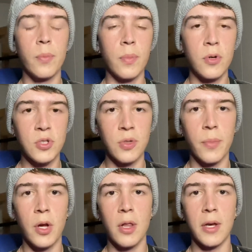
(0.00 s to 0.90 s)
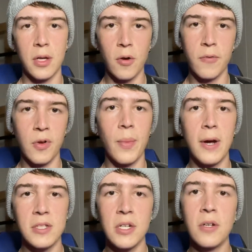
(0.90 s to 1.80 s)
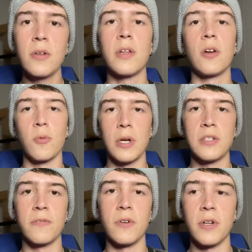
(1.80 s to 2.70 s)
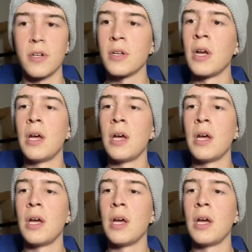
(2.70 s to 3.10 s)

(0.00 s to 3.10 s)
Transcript: push your butt like over your back tire, that'll raise your front end.